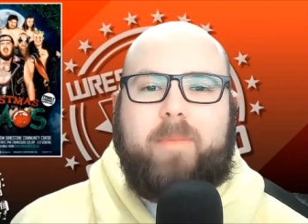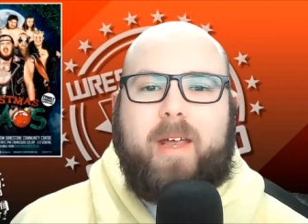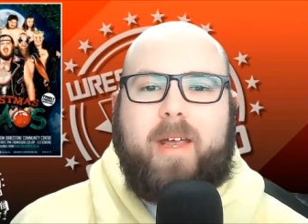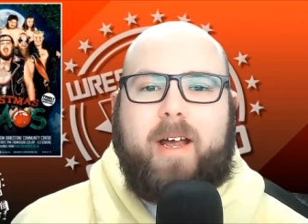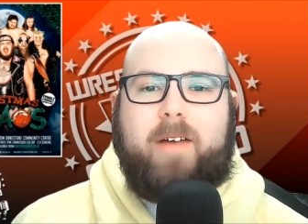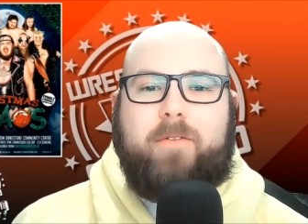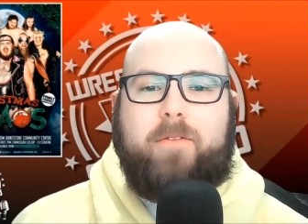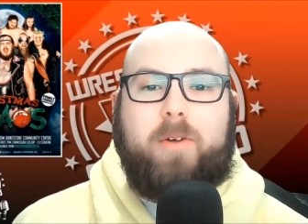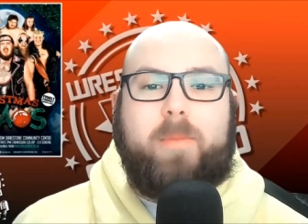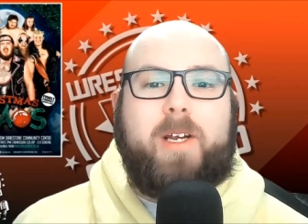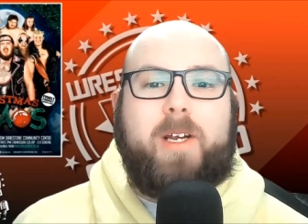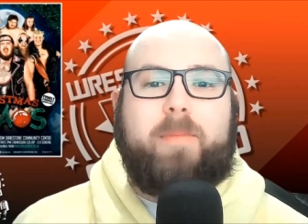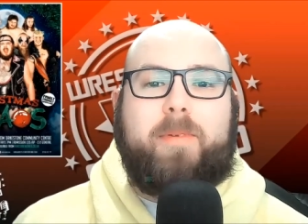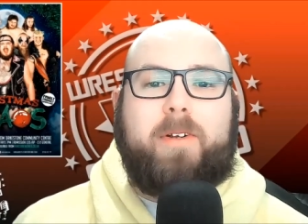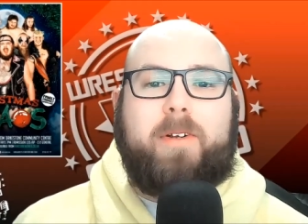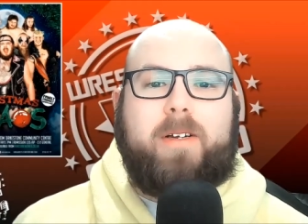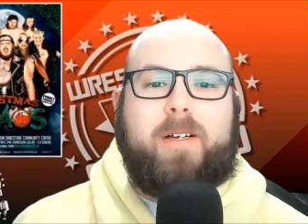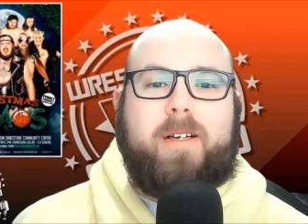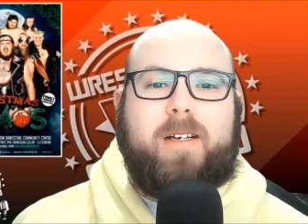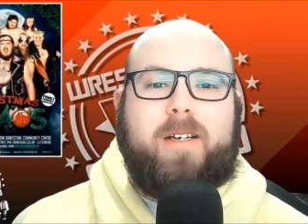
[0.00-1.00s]
A uh,
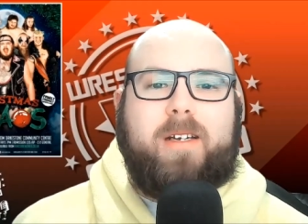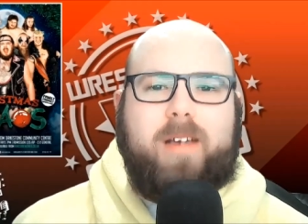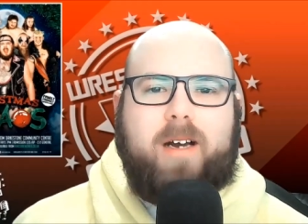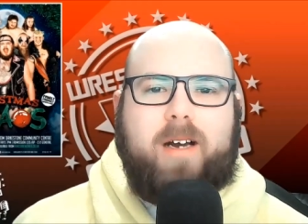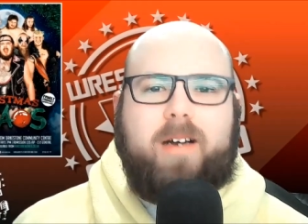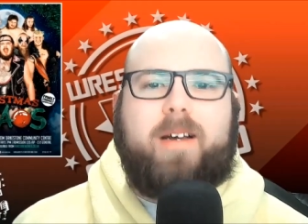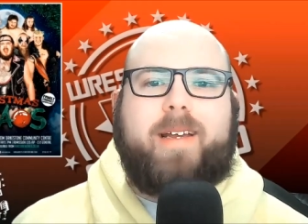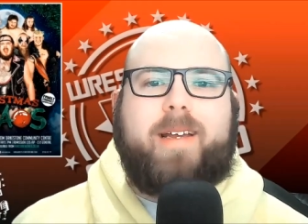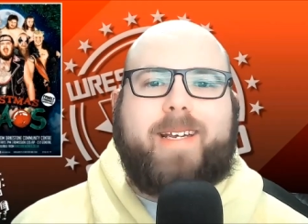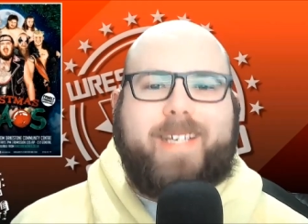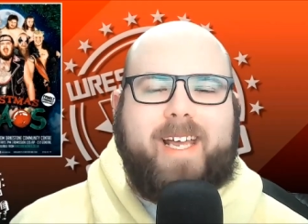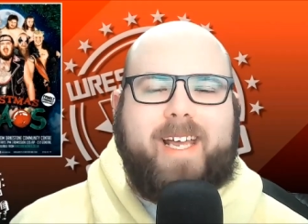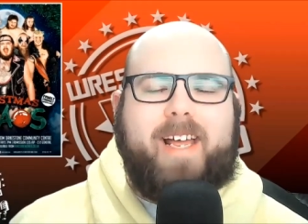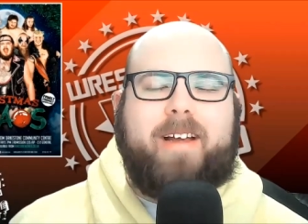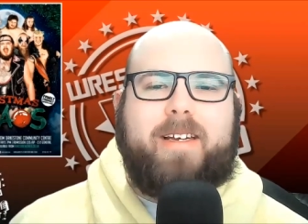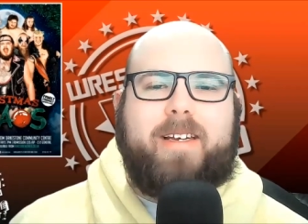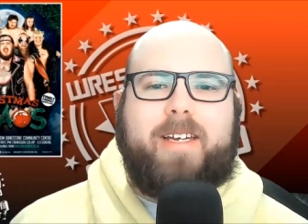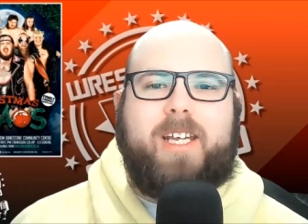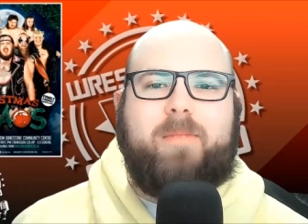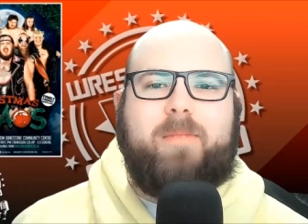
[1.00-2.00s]
formidable young
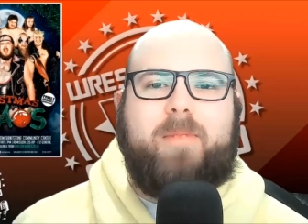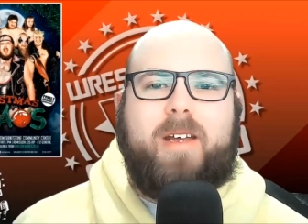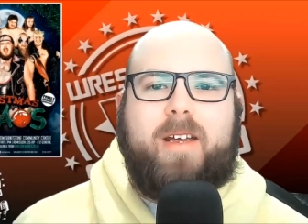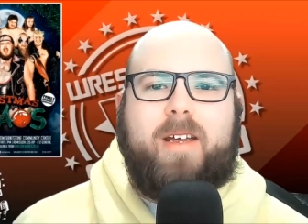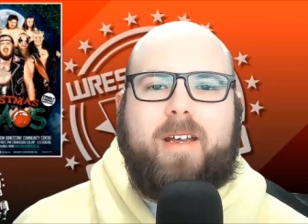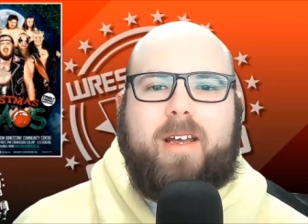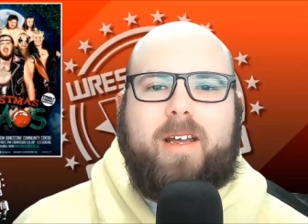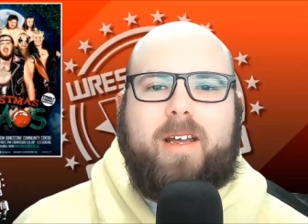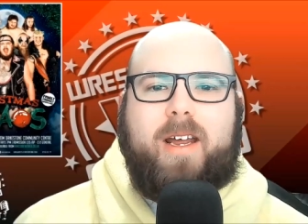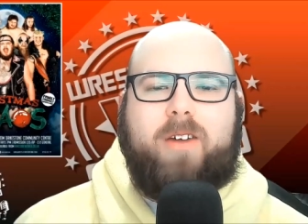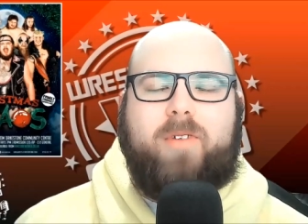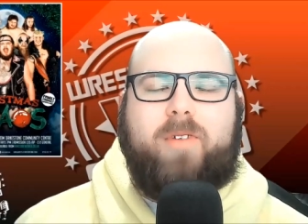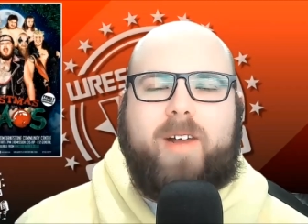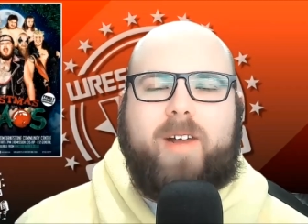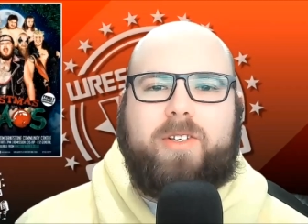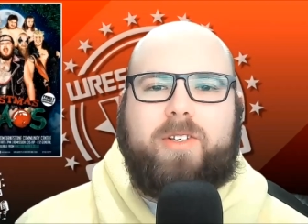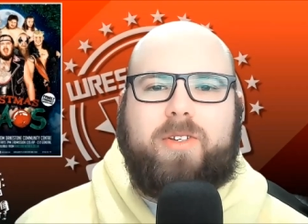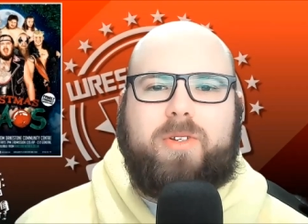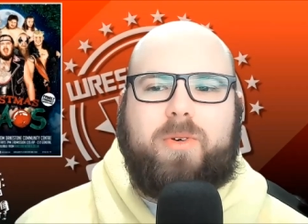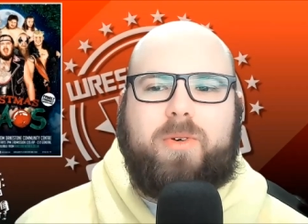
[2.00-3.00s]
tag team in
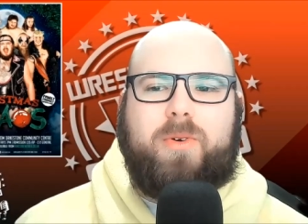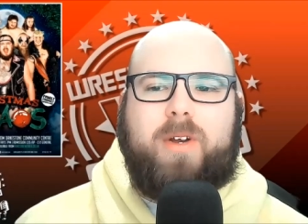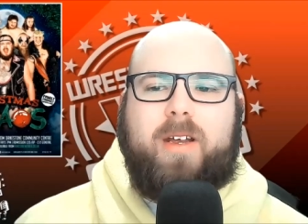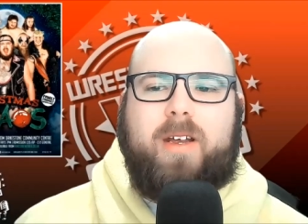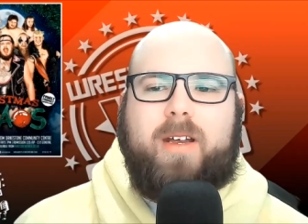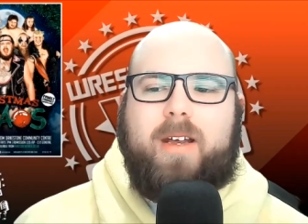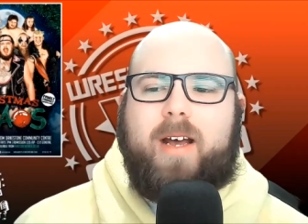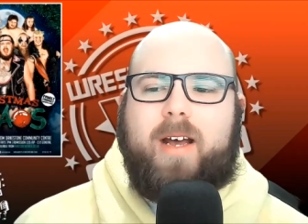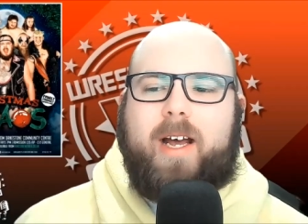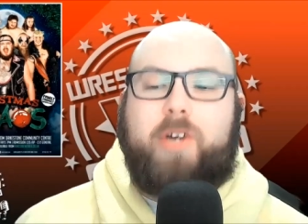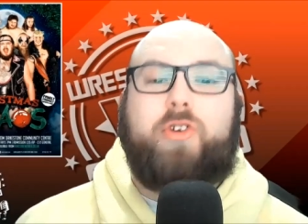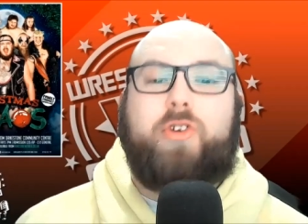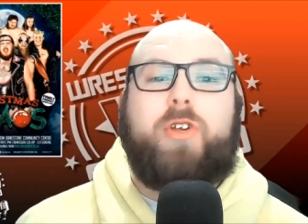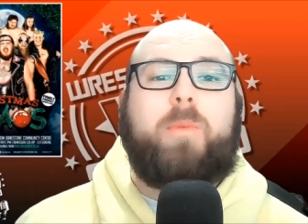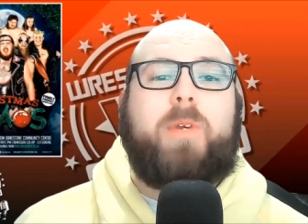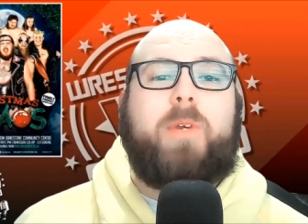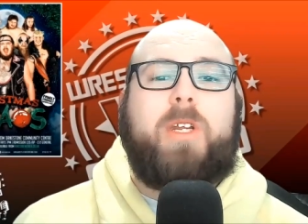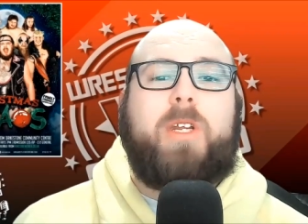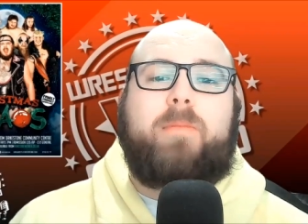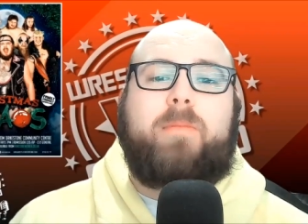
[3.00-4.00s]
WrestleZone, a
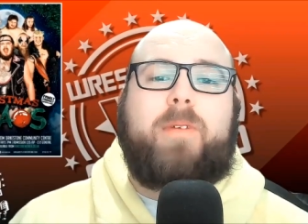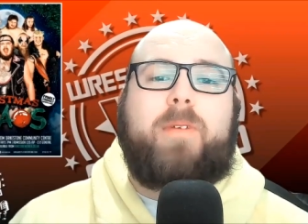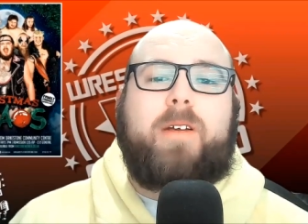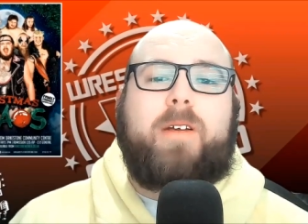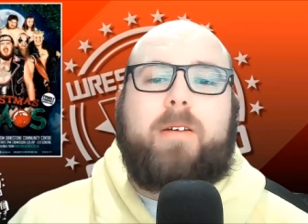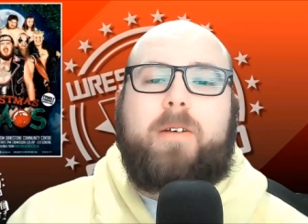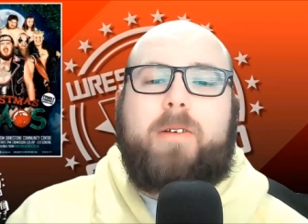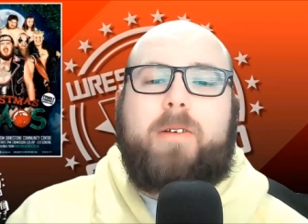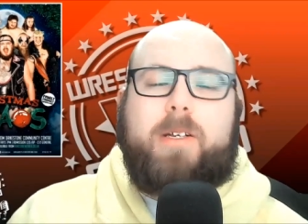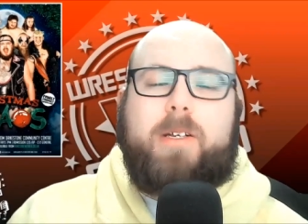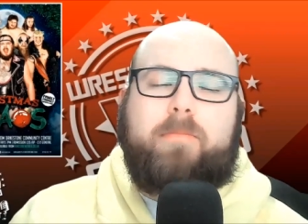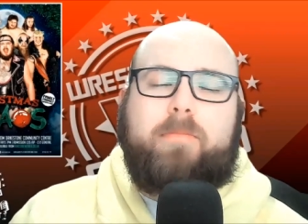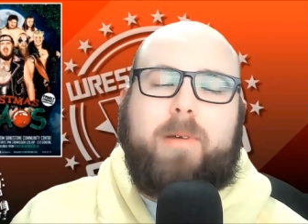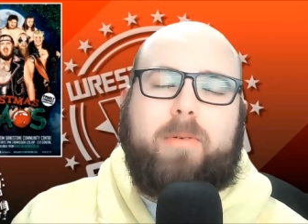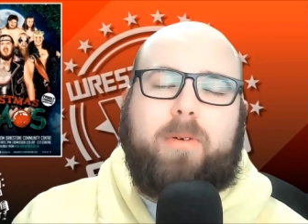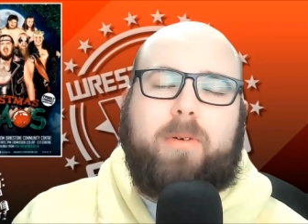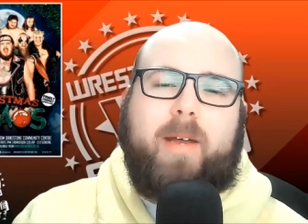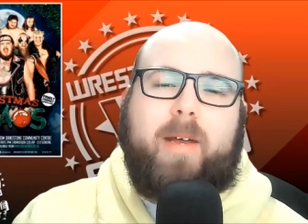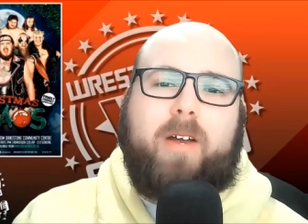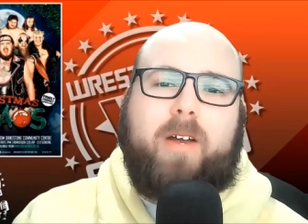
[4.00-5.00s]
dream team, some
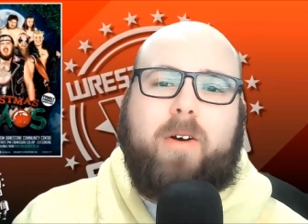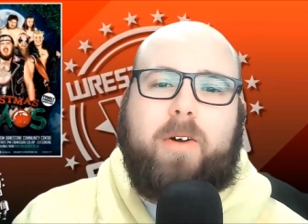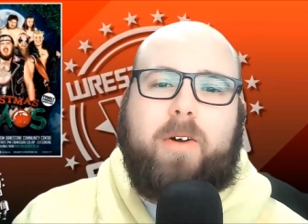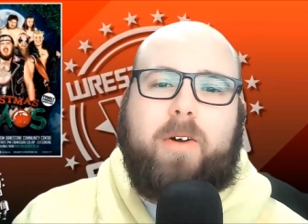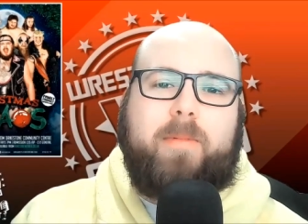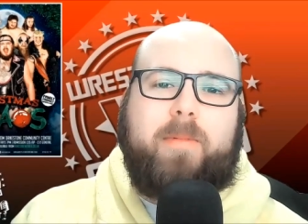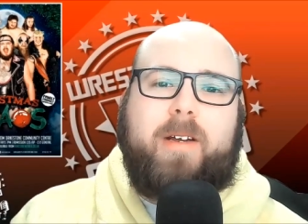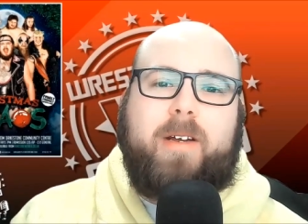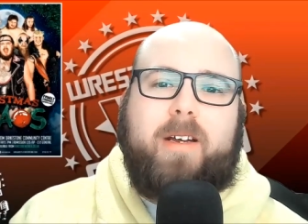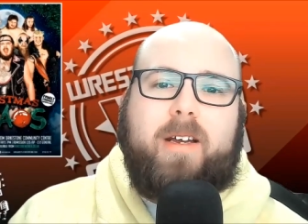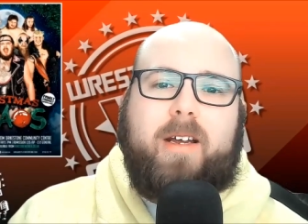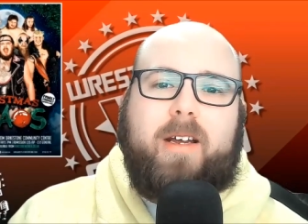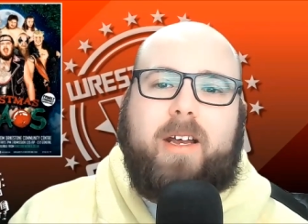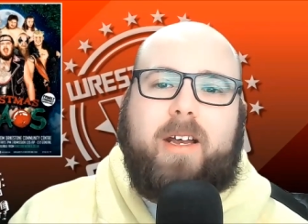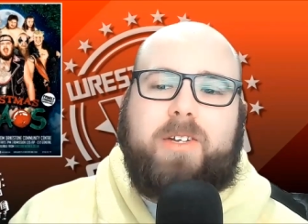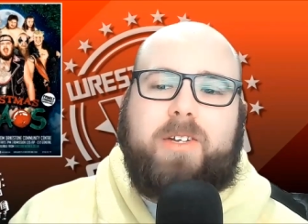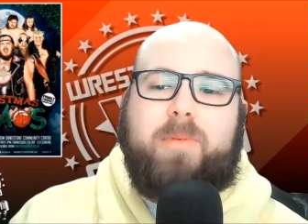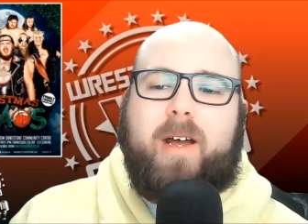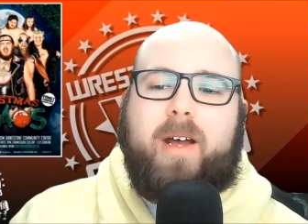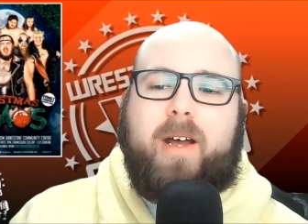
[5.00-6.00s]
people may call them
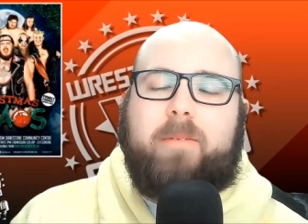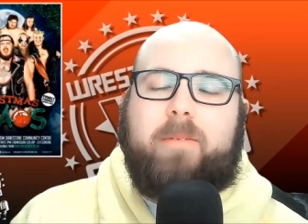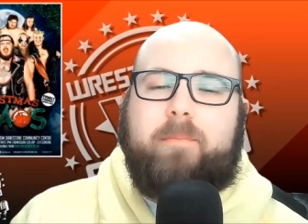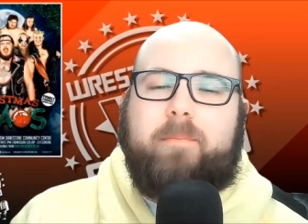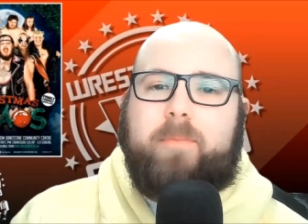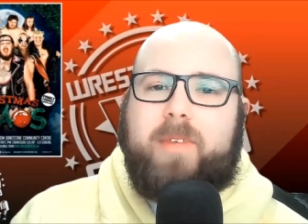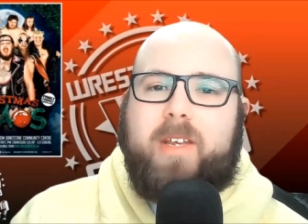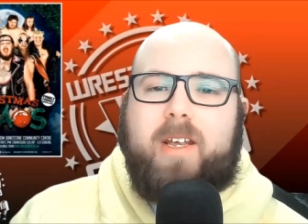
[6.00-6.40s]
as well.